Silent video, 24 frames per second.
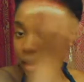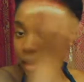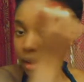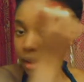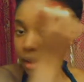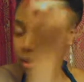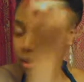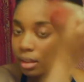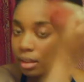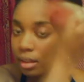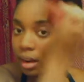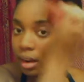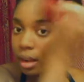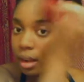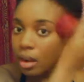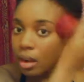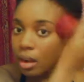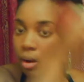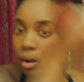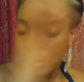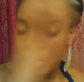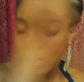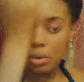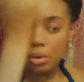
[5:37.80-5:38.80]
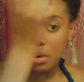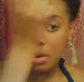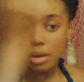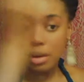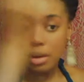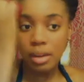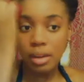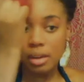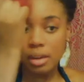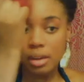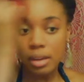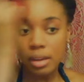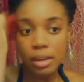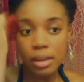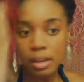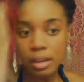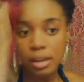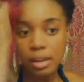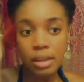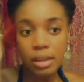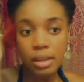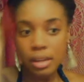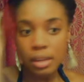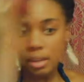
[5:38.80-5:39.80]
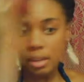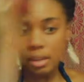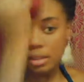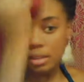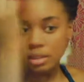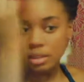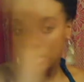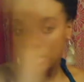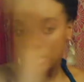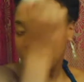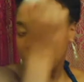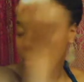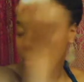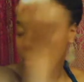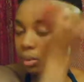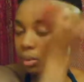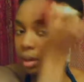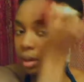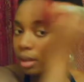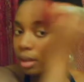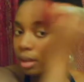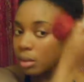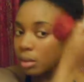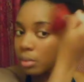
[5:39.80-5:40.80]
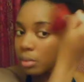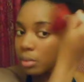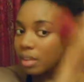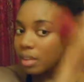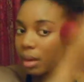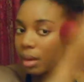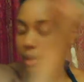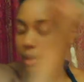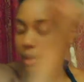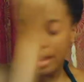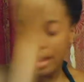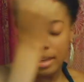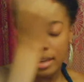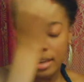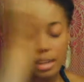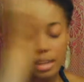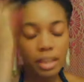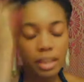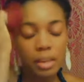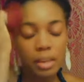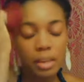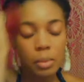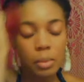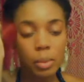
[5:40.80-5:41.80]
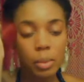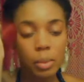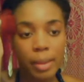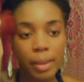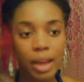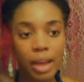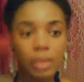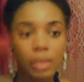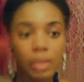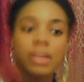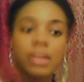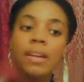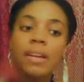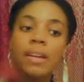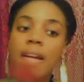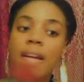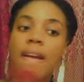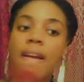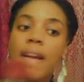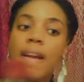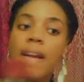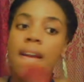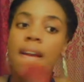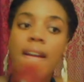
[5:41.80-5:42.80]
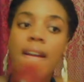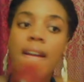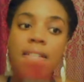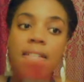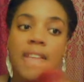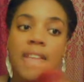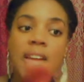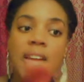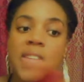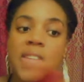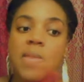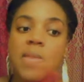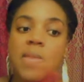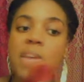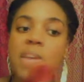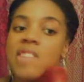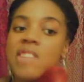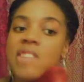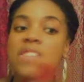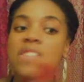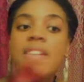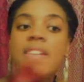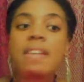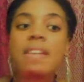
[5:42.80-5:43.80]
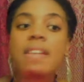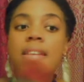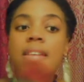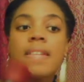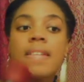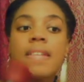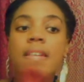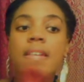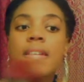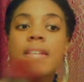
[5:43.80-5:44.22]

And then I go to the forehead without adding any more powder. And then I do my chin